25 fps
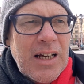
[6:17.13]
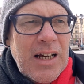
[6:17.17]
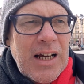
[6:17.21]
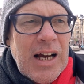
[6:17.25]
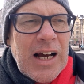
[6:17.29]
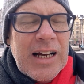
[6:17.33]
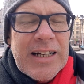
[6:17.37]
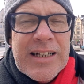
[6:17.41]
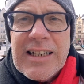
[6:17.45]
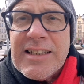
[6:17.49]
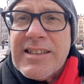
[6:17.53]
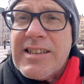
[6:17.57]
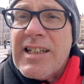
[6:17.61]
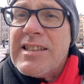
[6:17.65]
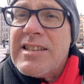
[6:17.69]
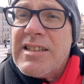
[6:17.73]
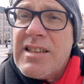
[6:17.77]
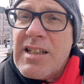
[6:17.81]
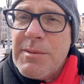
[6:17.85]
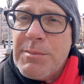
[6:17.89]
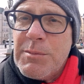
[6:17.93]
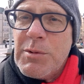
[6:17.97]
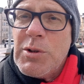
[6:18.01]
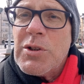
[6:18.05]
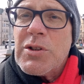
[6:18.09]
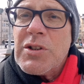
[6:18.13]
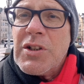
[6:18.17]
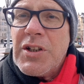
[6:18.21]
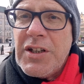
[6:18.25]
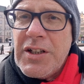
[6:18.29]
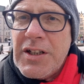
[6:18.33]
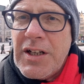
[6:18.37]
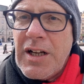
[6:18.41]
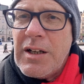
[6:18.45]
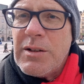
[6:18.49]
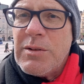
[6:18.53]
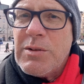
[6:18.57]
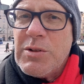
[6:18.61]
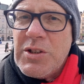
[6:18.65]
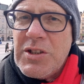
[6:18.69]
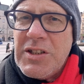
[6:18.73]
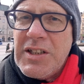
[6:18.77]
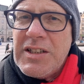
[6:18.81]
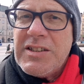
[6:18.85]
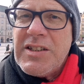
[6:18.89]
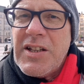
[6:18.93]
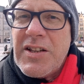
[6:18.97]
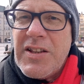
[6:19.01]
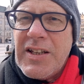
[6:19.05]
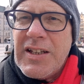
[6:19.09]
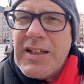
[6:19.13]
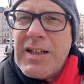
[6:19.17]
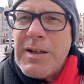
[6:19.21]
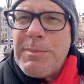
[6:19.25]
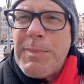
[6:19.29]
And I said to him, look, you need to think